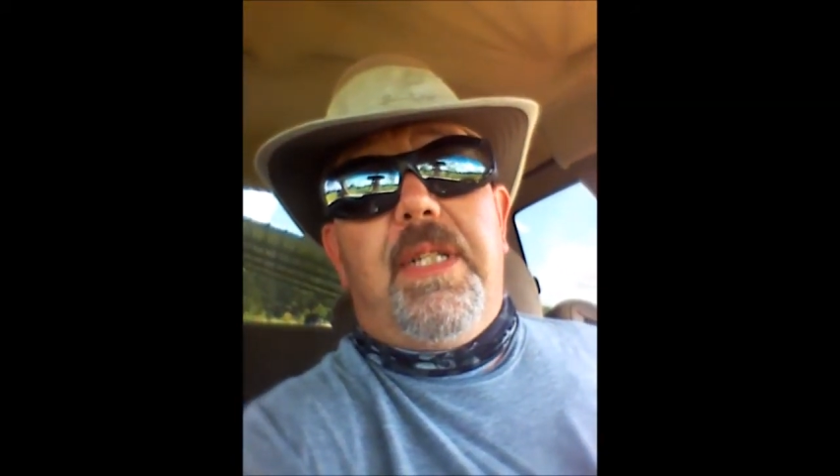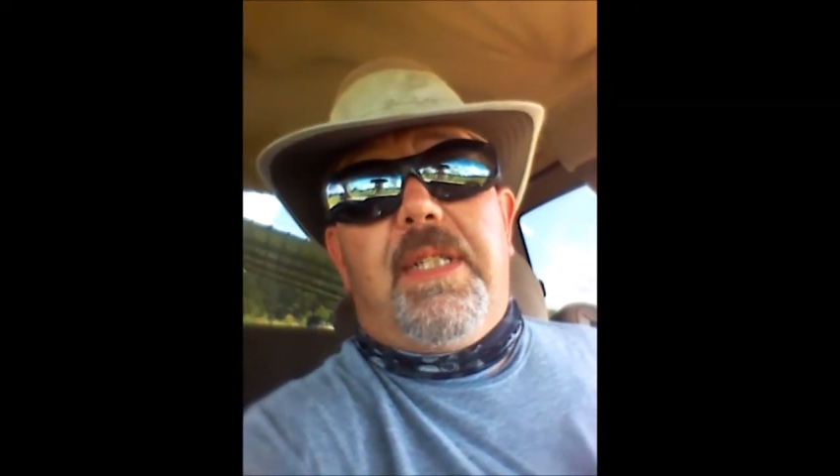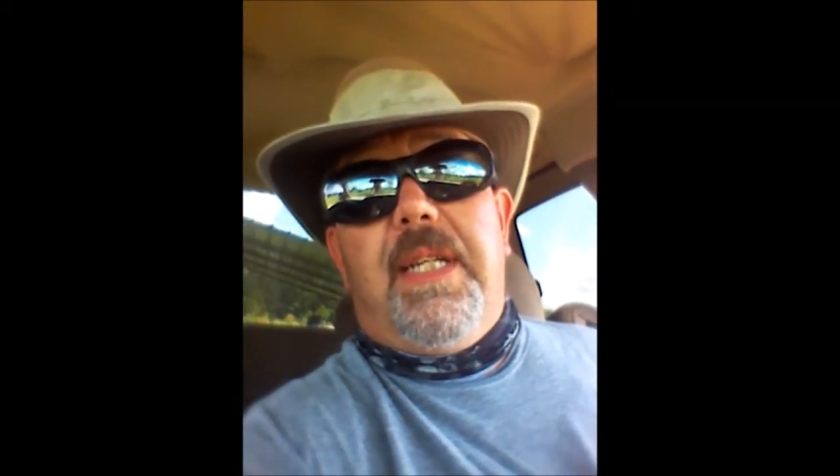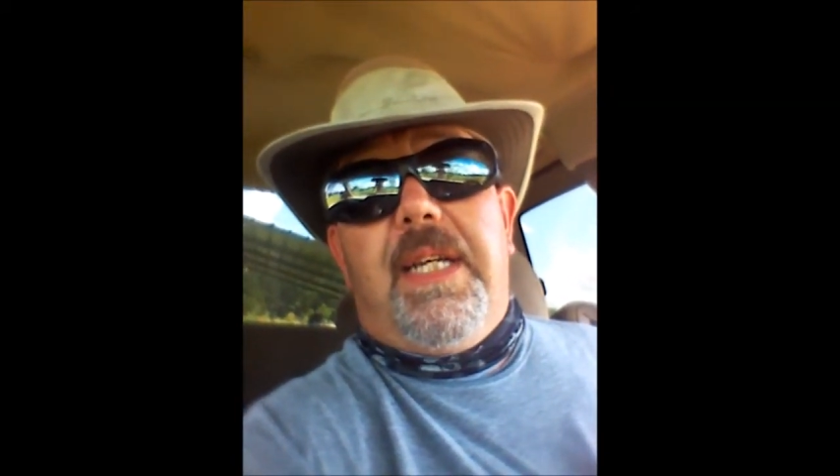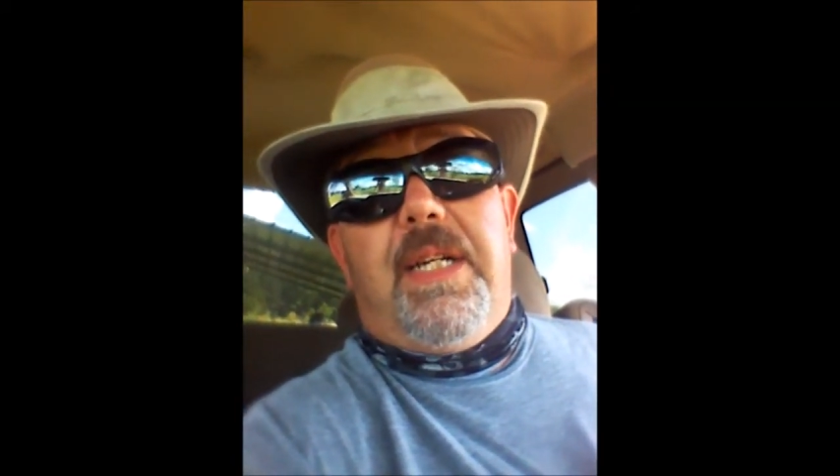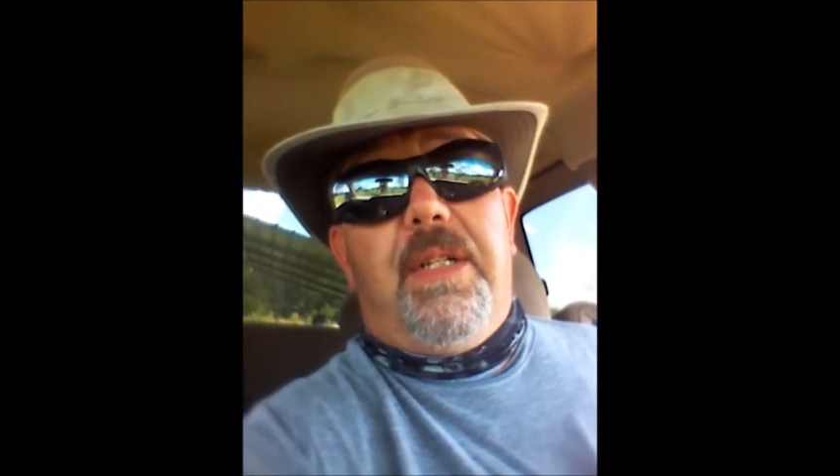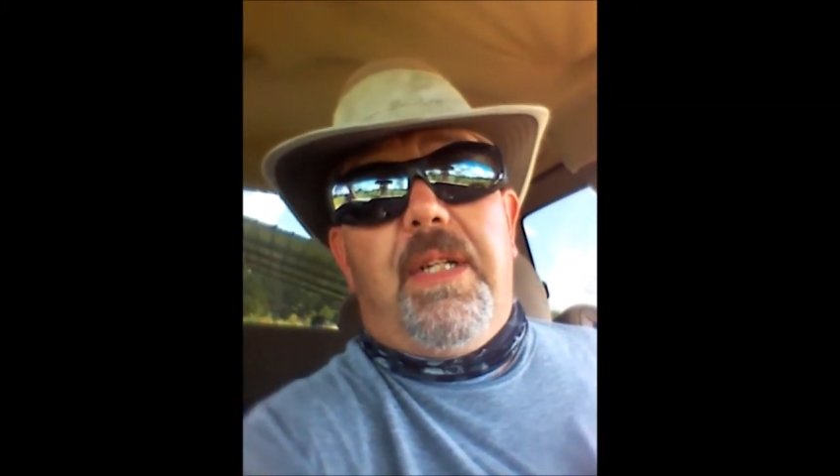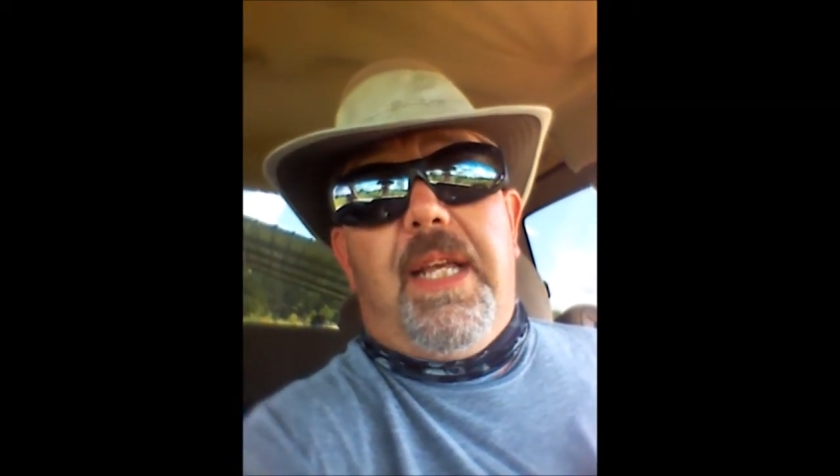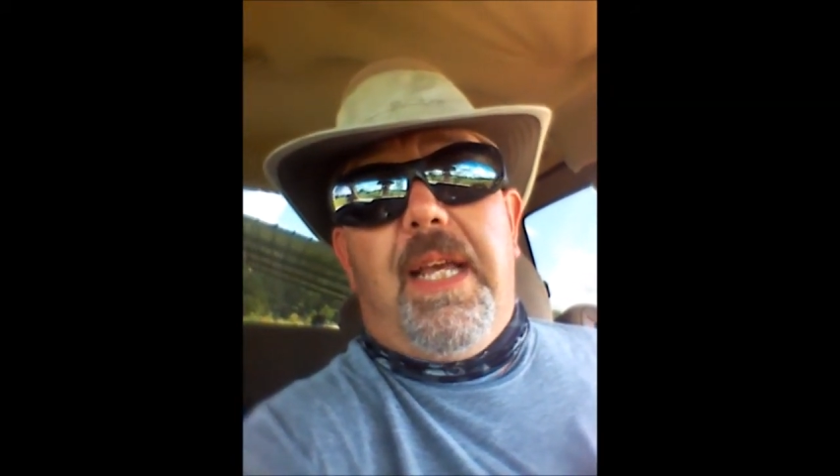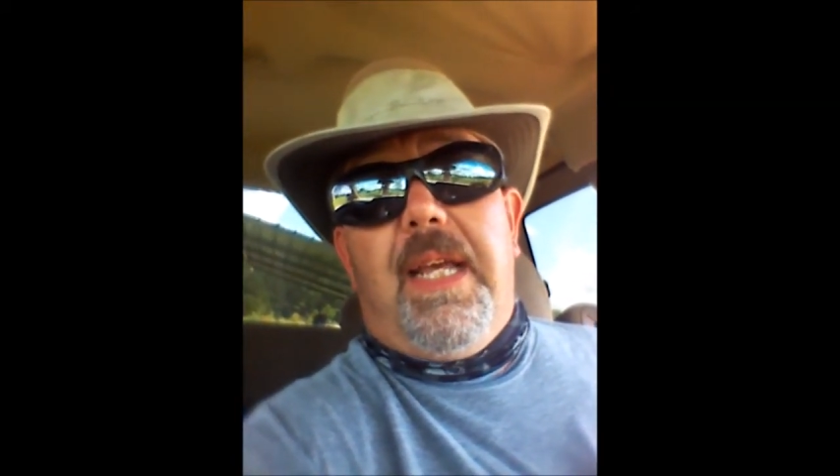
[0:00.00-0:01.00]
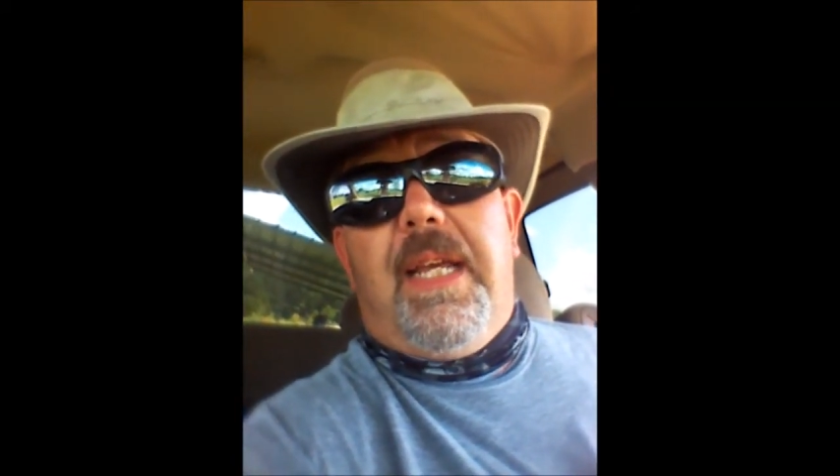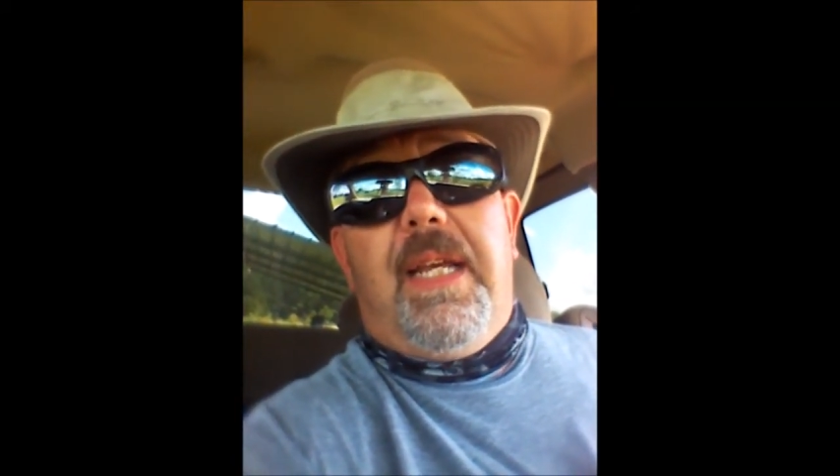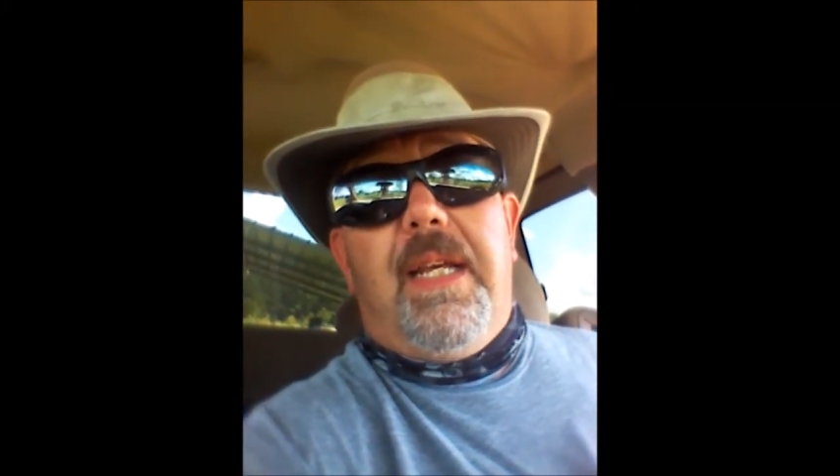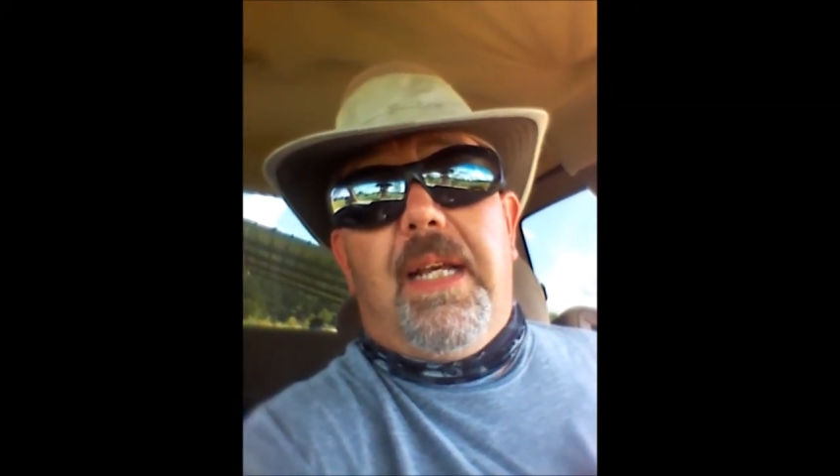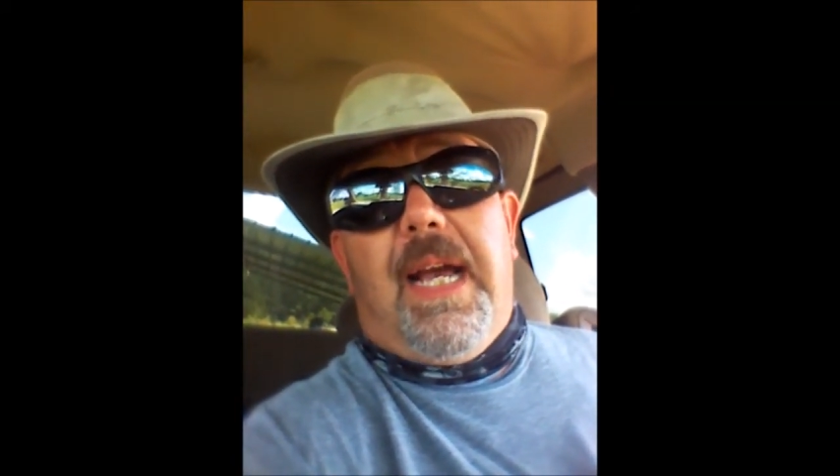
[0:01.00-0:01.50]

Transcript: this little lake